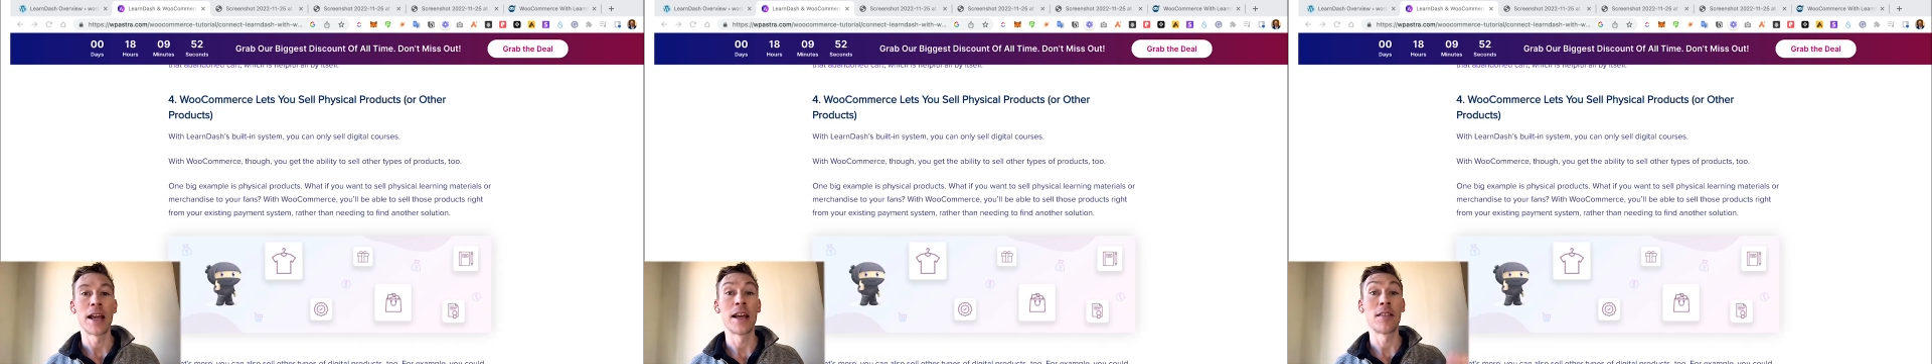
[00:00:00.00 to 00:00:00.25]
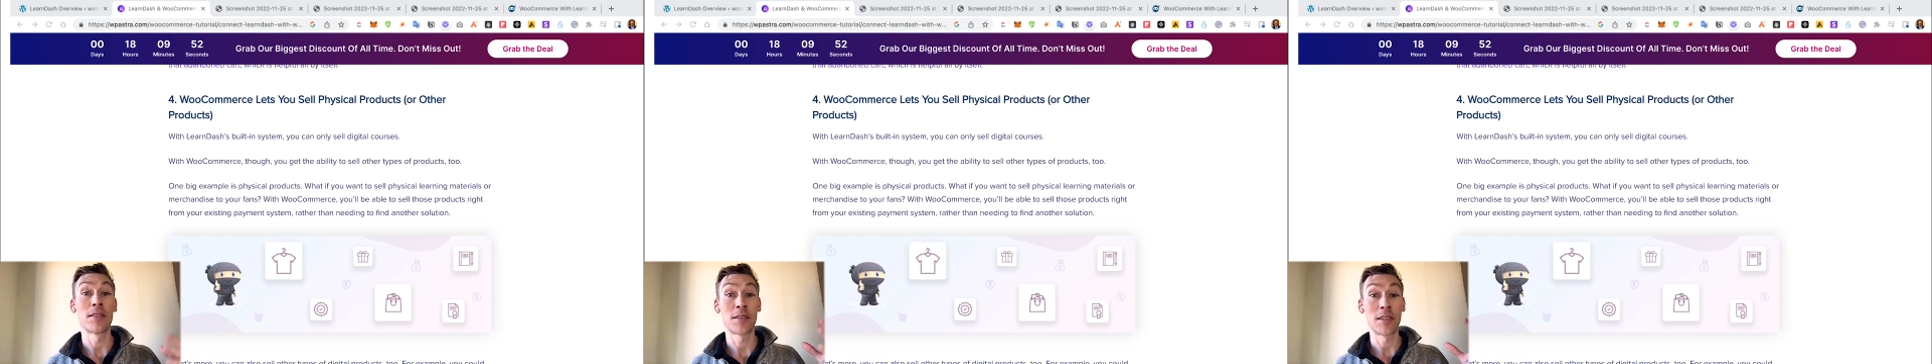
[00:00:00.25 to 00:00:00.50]
It
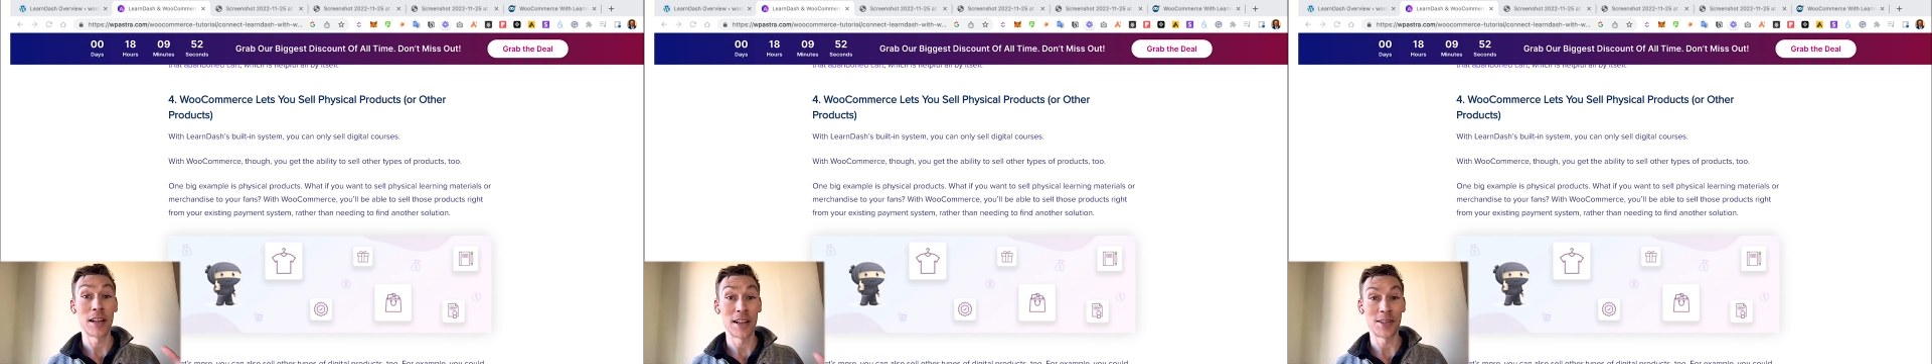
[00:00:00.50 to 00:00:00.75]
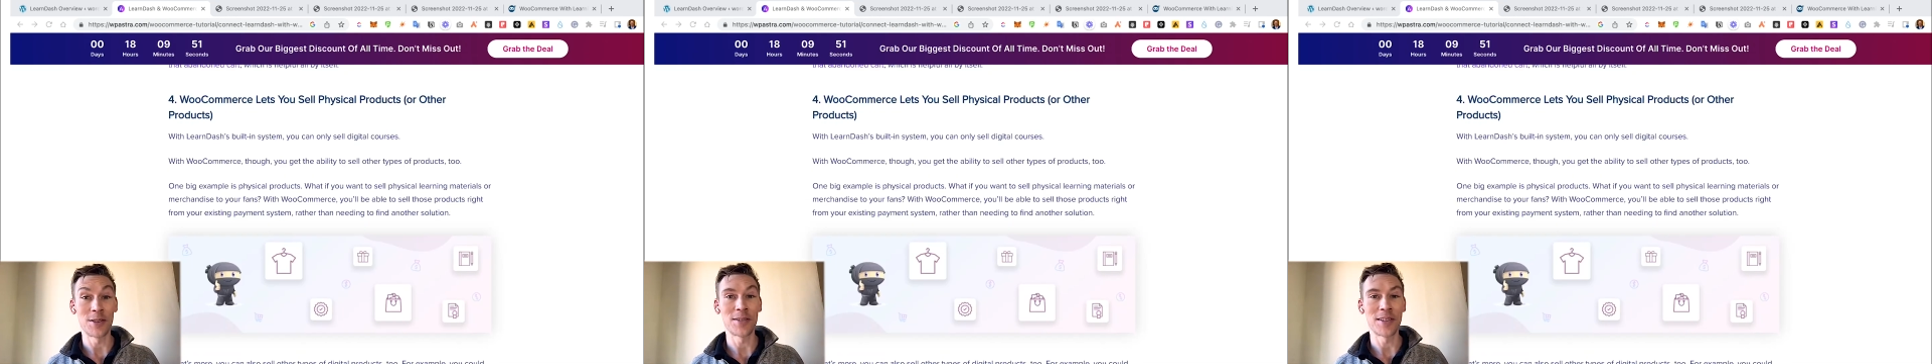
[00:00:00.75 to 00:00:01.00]
also
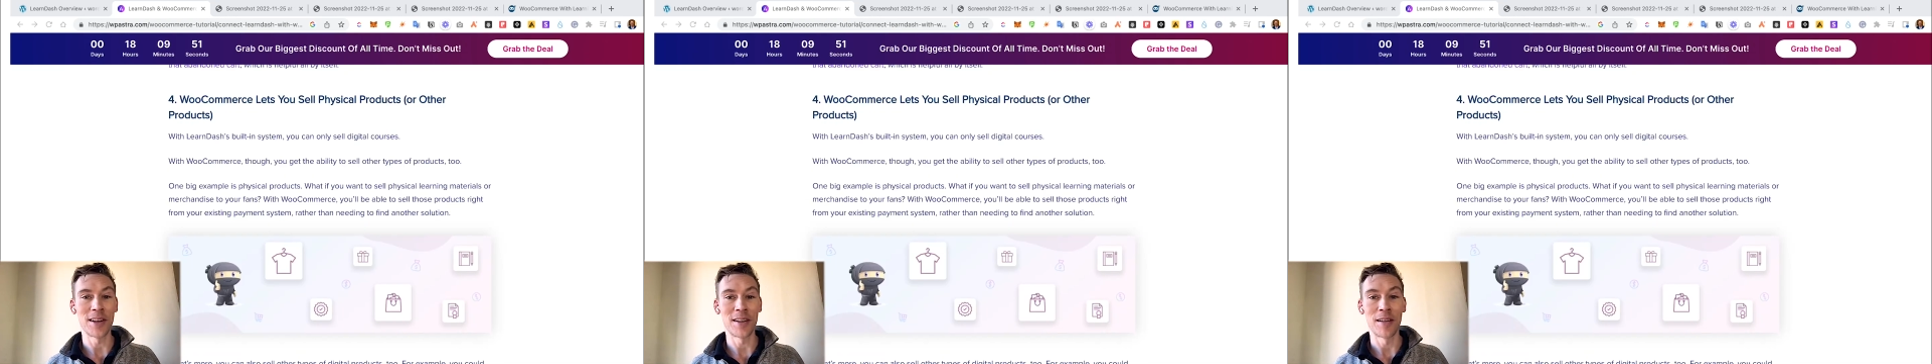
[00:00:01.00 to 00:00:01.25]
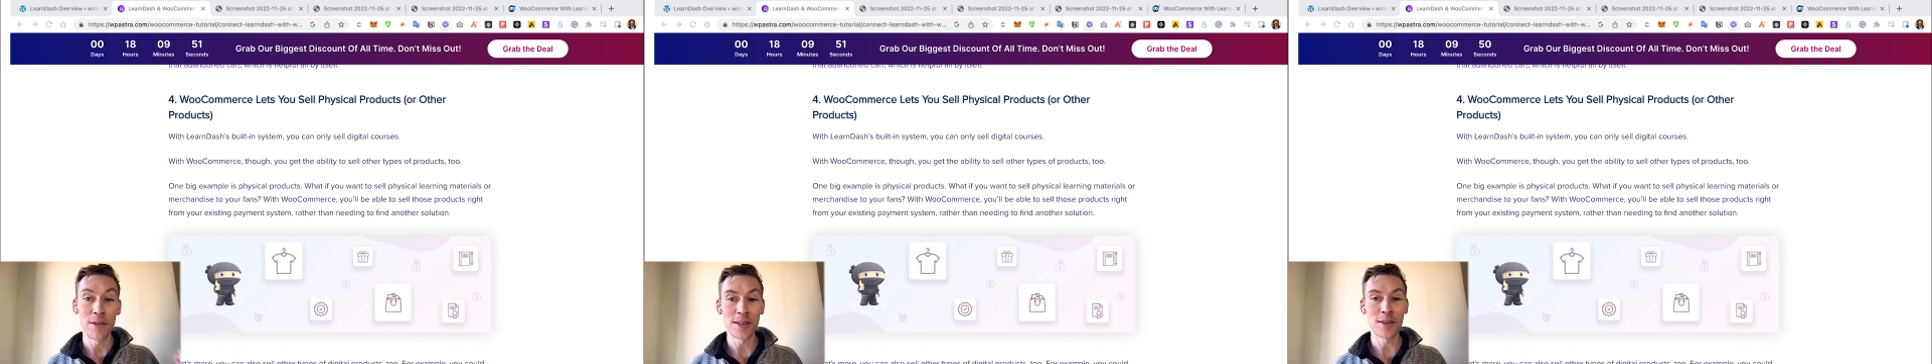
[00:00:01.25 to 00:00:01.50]
lets you
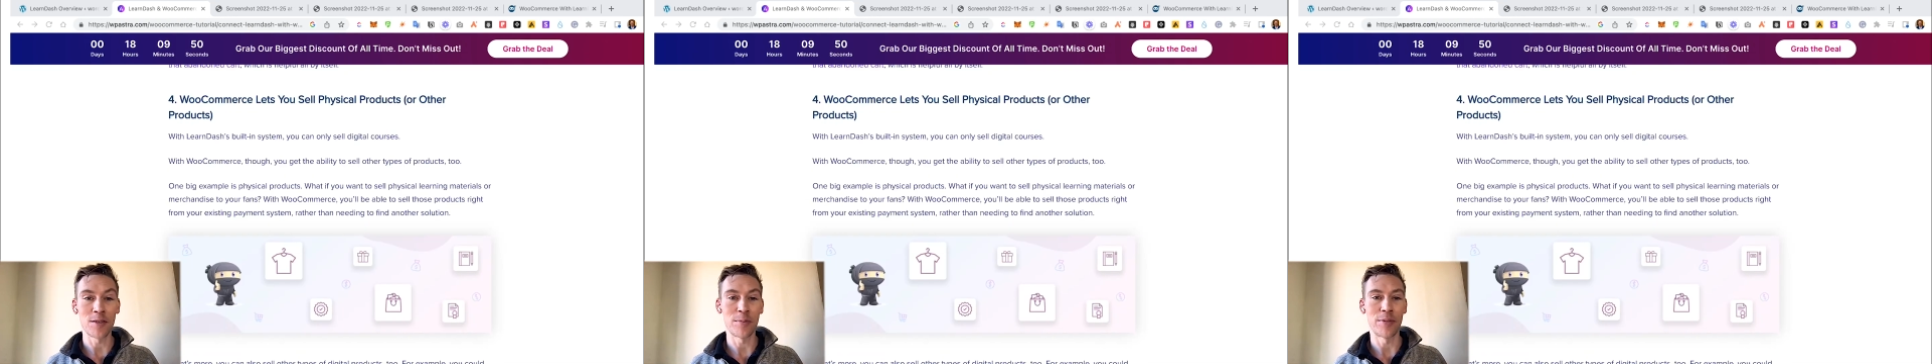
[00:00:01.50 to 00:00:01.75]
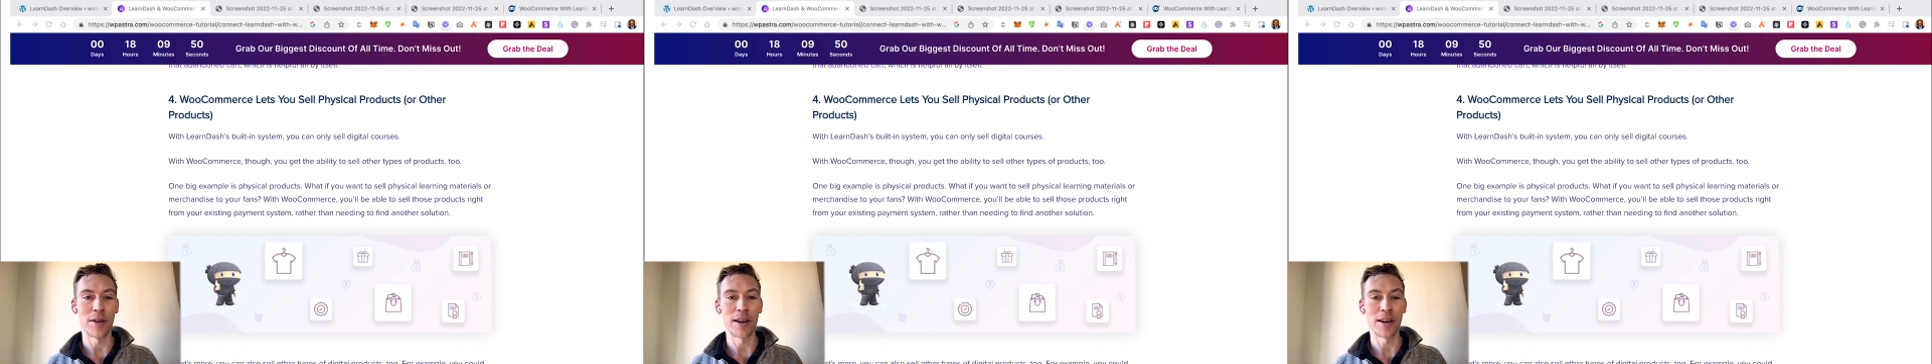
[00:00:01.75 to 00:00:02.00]
sell physical
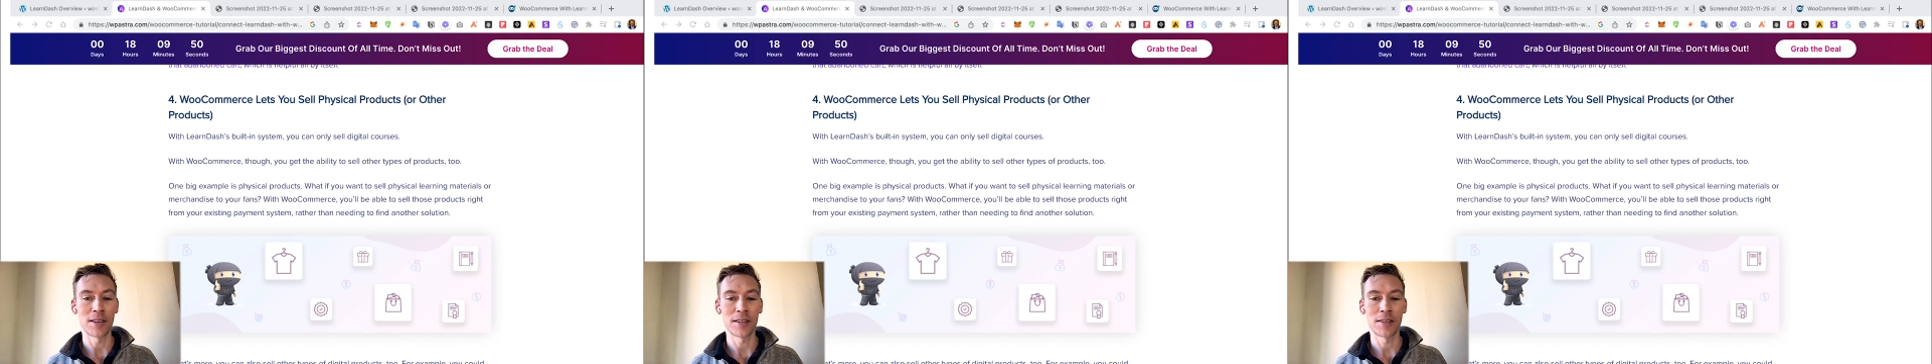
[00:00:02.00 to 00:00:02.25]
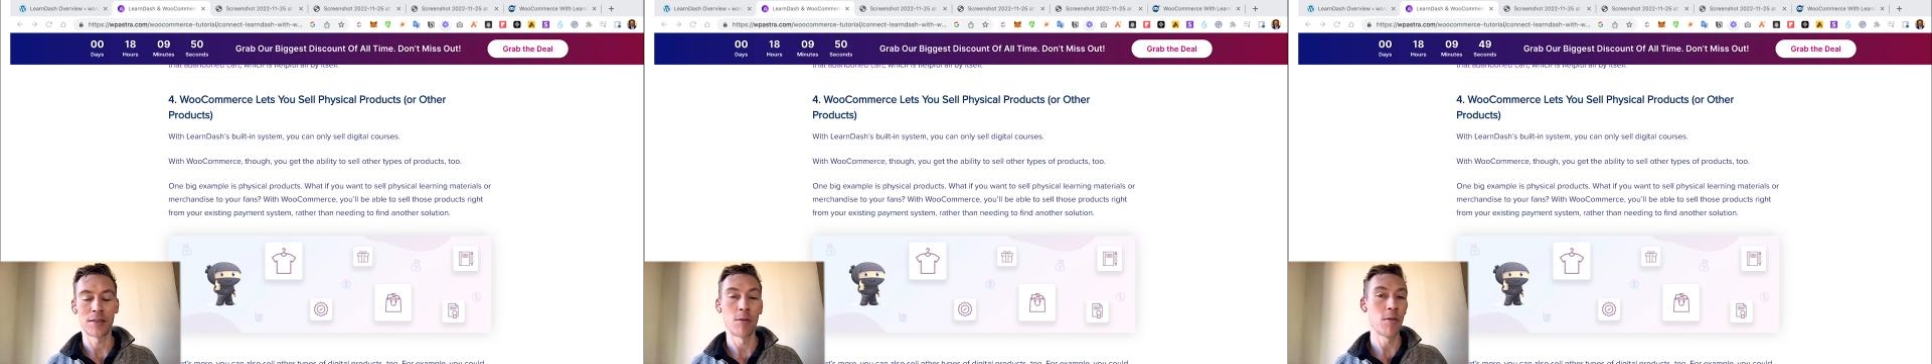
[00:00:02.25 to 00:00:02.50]

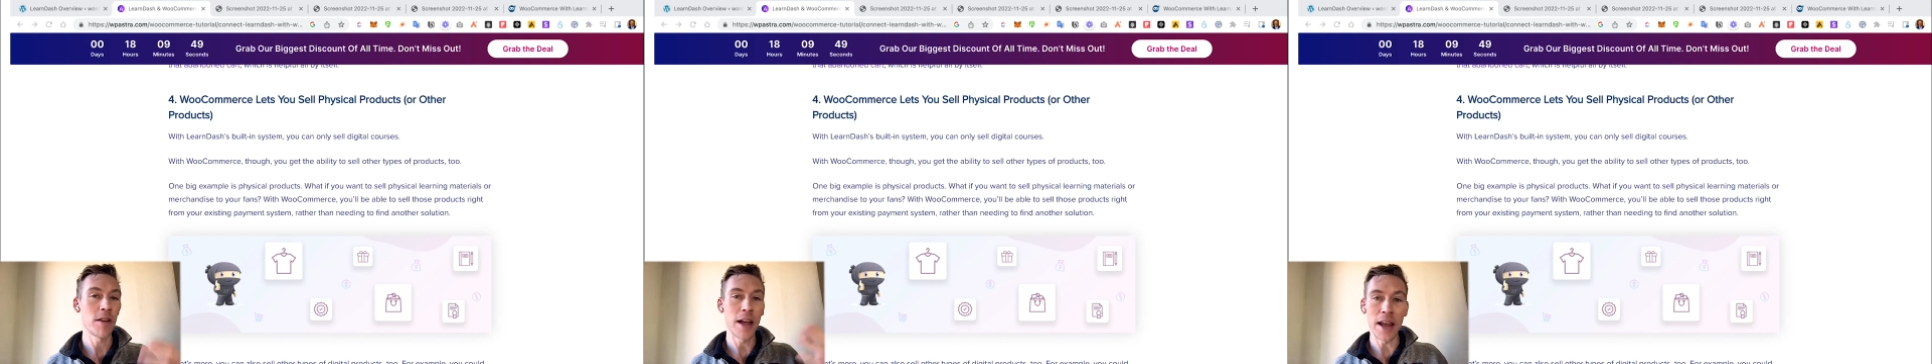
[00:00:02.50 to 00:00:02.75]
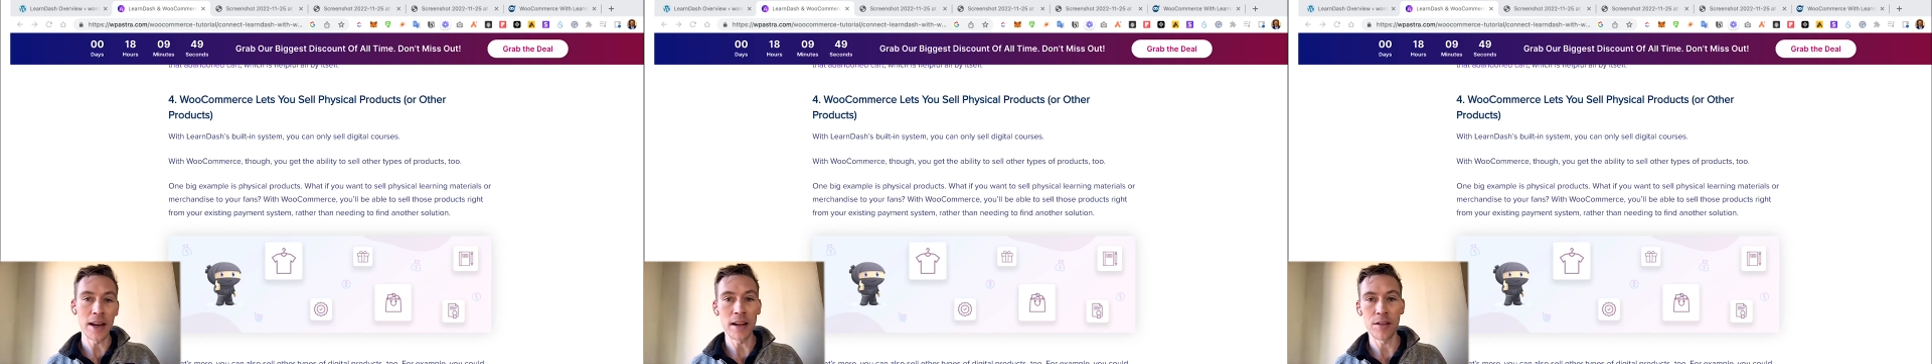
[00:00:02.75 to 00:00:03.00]
products or
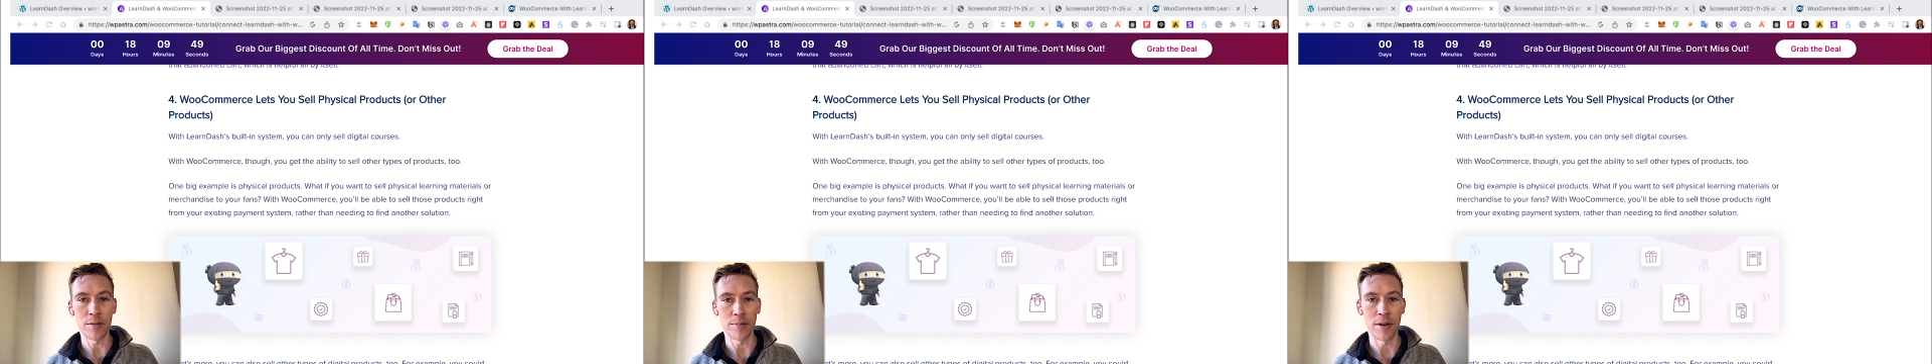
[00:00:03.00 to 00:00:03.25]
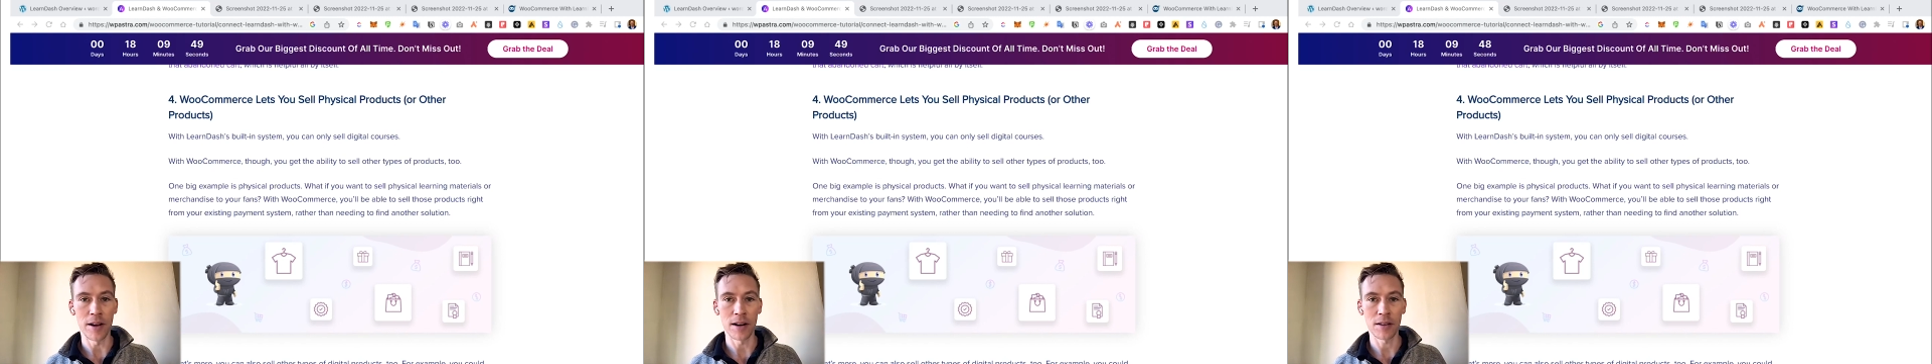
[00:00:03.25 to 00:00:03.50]
any other
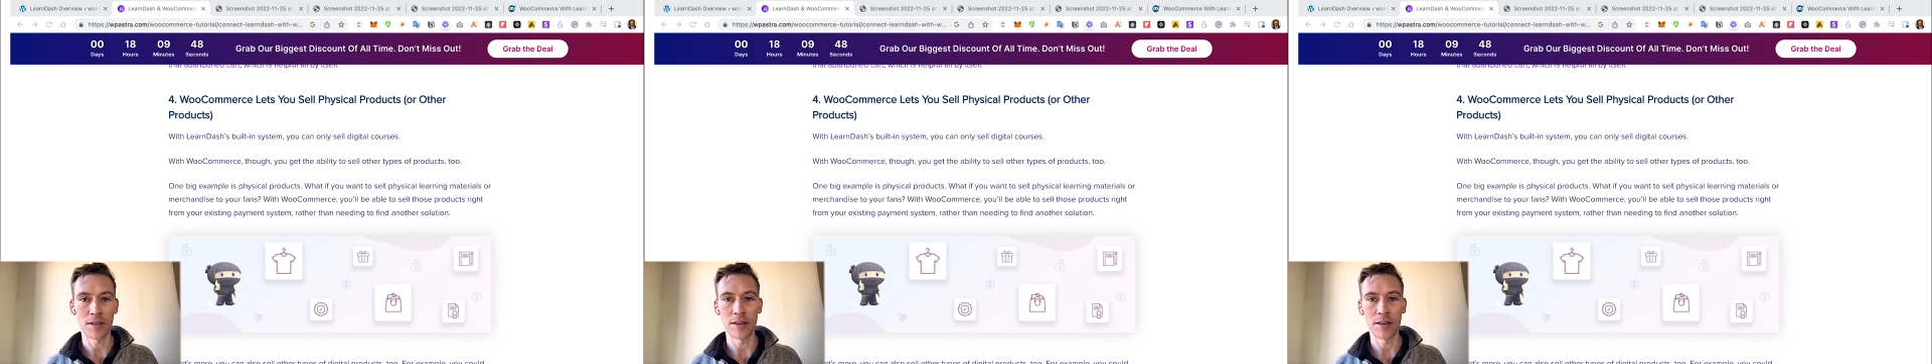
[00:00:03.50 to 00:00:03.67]
product.